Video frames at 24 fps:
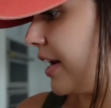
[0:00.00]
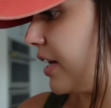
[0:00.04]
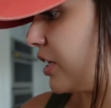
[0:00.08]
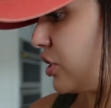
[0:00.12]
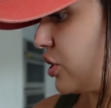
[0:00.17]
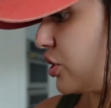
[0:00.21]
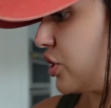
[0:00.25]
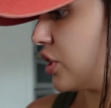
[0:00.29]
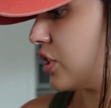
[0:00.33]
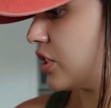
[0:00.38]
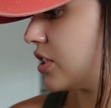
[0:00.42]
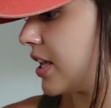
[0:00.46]

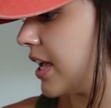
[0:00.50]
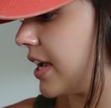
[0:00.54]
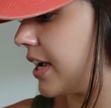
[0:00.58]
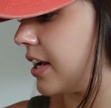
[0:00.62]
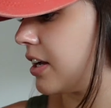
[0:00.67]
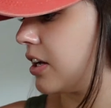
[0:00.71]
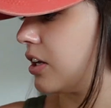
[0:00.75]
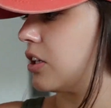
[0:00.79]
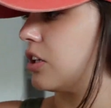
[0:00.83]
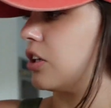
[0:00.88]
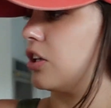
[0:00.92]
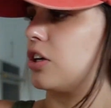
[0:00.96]
it's just like,
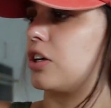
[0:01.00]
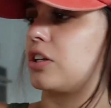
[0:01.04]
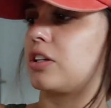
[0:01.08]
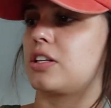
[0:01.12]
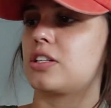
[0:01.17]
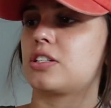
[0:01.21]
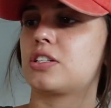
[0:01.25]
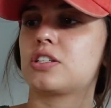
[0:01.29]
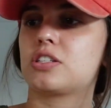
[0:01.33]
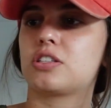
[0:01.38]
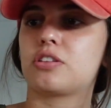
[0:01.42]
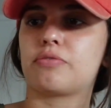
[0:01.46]
look,
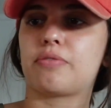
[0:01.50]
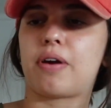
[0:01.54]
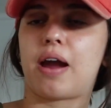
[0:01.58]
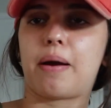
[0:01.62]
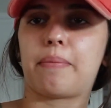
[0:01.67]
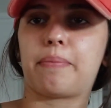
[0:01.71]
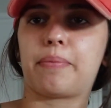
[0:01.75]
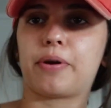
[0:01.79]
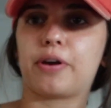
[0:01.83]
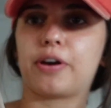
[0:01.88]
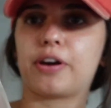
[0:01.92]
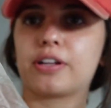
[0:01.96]
this is the
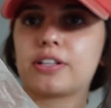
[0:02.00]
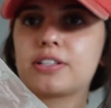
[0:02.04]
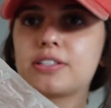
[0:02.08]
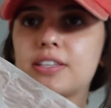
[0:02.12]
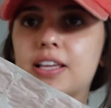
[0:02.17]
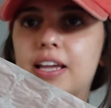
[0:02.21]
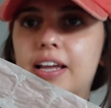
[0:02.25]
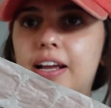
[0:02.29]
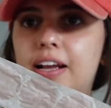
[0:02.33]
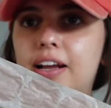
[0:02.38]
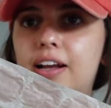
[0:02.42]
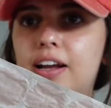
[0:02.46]
wrapper. It's
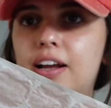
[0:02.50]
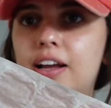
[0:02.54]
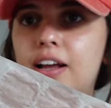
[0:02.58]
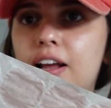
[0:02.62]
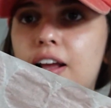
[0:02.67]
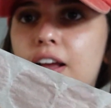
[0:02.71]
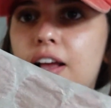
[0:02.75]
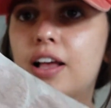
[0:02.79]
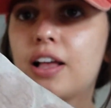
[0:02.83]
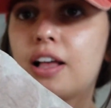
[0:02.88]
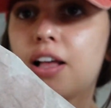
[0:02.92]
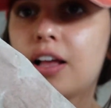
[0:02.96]
like
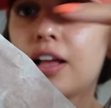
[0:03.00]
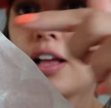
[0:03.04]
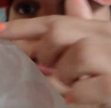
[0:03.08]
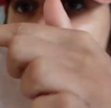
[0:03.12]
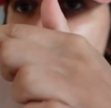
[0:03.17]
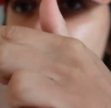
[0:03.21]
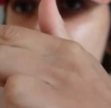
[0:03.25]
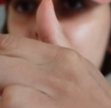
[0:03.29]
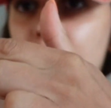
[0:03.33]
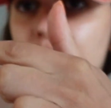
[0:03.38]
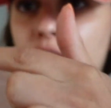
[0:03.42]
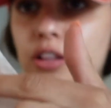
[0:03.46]

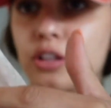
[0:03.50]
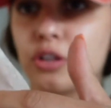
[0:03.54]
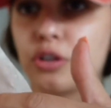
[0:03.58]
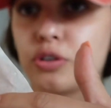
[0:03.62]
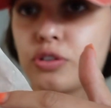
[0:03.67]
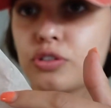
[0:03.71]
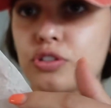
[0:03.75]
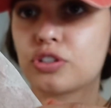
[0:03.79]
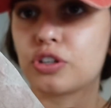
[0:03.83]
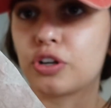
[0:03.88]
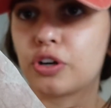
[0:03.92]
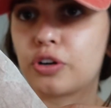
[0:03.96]

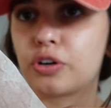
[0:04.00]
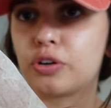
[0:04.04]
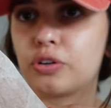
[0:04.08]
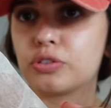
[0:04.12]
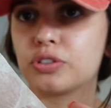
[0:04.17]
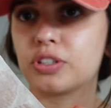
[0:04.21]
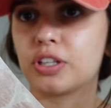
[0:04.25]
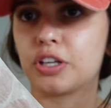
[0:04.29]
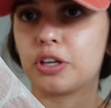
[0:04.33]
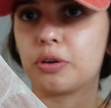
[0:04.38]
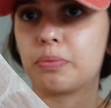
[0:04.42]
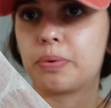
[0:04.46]
little
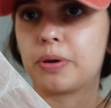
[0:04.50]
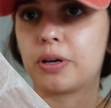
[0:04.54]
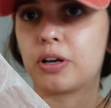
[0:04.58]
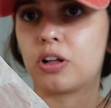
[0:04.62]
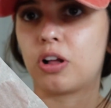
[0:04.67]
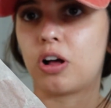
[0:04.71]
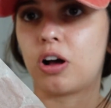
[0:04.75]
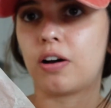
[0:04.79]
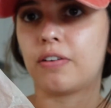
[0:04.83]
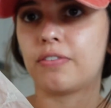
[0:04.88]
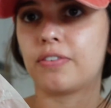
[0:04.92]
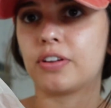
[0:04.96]
circles that you peel
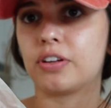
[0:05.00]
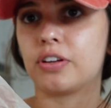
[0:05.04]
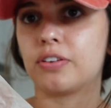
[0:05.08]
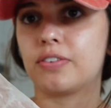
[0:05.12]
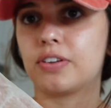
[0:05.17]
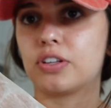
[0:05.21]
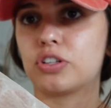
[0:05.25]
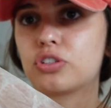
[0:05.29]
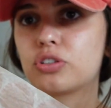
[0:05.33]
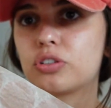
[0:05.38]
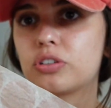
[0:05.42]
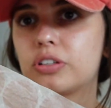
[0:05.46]
off
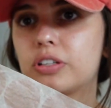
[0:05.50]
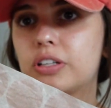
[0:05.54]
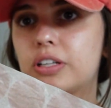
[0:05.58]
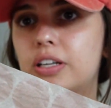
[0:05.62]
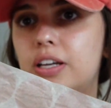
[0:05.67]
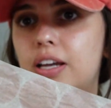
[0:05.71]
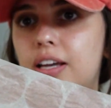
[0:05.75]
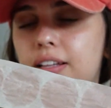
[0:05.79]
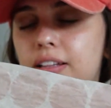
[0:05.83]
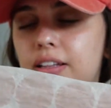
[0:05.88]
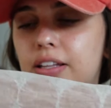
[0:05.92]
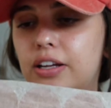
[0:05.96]
individually.
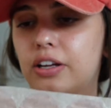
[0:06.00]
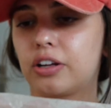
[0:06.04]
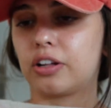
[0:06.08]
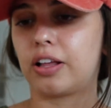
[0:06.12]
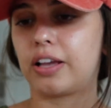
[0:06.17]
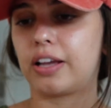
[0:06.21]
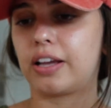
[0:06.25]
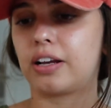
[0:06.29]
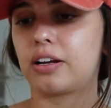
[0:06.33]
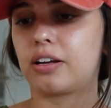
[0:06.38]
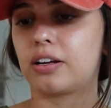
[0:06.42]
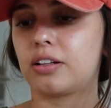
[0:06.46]
And they're
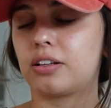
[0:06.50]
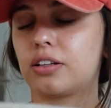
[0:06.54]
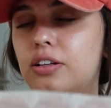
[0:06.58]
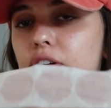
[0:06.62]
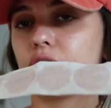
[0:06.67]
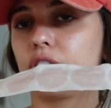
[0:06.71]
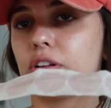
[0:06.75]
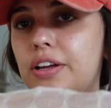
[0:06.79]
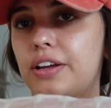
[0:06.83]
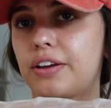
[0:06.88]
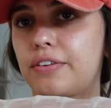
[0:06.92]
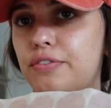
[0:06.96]
like
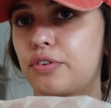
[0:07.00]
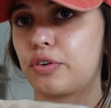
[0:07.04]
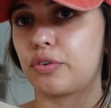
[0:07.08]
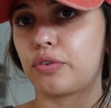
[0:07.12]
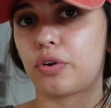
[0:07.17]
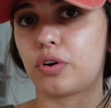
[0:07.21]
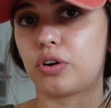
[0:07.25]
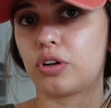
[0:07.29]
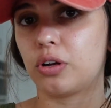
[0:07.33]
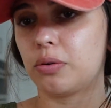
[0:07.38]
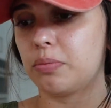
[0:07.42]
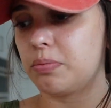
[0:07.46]
little like fruit
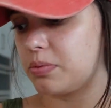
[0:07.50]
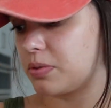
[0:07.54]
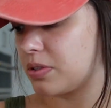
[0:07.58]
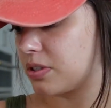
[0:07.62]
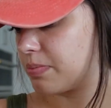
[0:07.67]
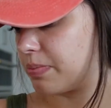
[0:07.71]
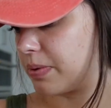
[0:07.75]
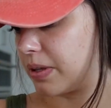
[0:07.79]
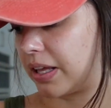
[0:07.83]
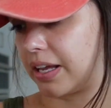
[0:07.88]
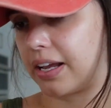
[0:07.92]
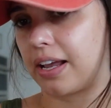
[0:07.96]

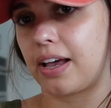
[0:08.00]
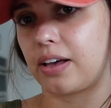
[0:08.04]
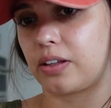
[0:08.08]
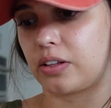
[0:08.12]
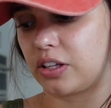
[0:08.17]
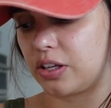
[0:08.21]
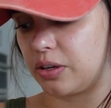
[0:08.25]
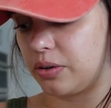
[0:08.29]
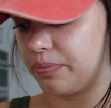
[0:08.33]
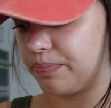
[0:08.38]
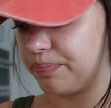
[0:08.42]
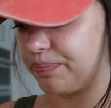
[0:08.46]
roll-ups that like help
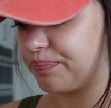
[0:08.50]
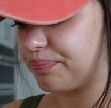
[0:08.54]
you.